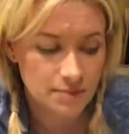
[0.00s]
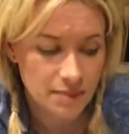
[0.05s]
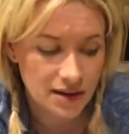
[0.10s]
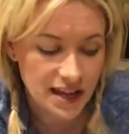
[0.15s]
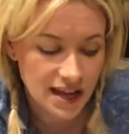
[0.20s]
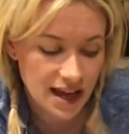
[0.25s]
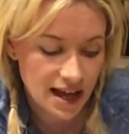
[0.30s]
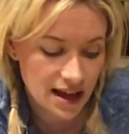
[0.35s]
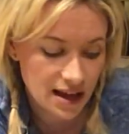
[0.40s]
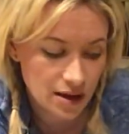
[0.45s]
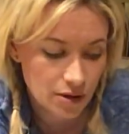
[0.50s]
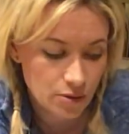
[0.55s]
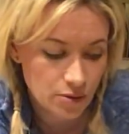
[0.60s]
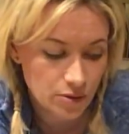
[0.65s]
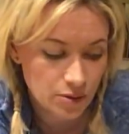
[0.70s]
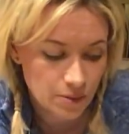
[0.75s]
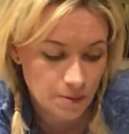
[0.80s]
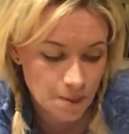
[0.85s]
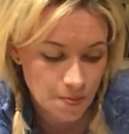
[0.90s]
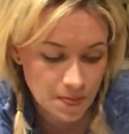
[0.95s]
my owl,
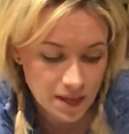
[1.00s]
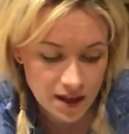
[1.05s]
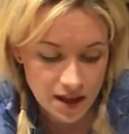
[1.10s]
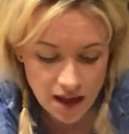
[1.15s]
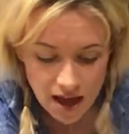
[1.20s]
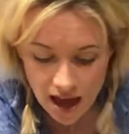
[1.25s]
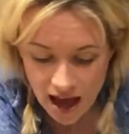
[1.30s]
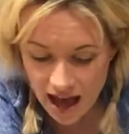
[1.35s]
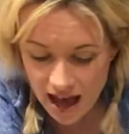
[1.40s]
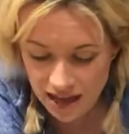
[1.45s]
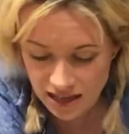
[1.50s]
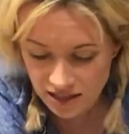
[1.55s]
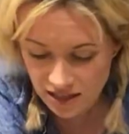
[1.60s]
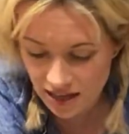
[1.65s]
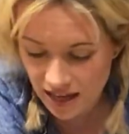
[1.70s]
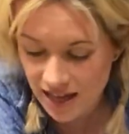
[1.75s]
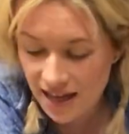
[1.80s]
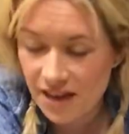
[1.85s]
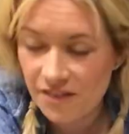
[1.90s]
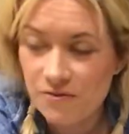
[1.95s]
and I
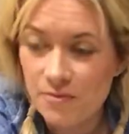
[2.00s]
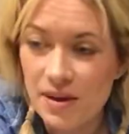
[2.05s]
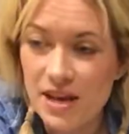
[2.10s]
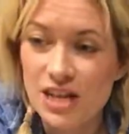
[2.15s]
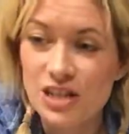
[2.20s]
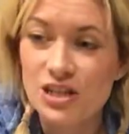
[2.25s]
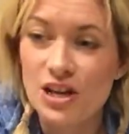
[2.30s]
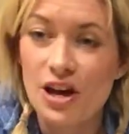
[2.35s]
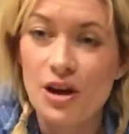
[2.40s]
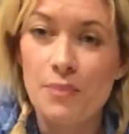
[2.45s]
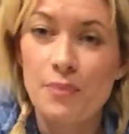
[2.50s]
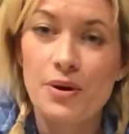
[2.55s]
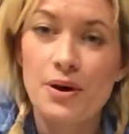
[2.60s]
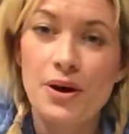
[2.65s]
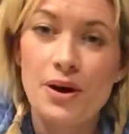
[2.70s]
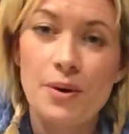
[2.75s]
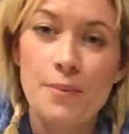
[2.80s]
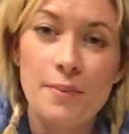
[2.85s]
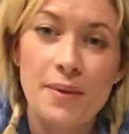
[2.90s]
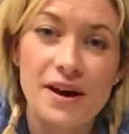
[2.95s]
have made up
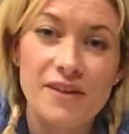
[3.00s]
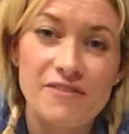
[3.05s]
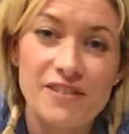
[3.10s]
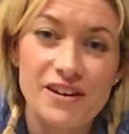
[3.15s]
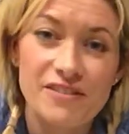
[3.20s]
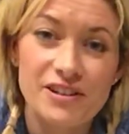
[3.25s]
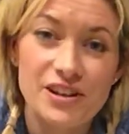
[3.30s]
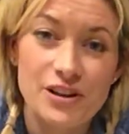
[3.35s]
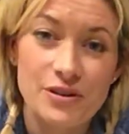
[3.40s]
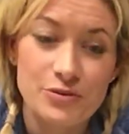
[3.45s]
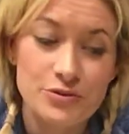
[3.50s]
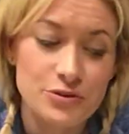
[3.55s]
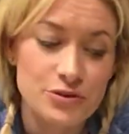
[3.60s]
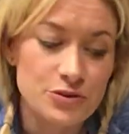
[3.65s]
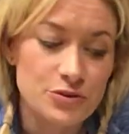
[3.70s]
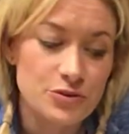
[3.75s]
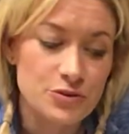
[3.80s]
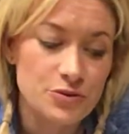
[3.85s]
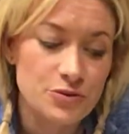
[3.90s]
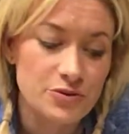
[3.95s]
my very own
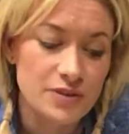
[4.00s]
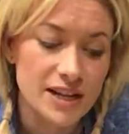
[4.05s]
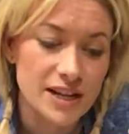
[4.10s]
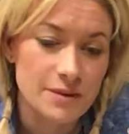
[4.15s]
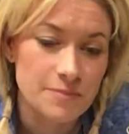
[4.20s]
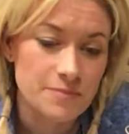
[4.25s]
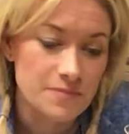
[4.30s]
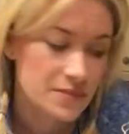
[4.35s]
story.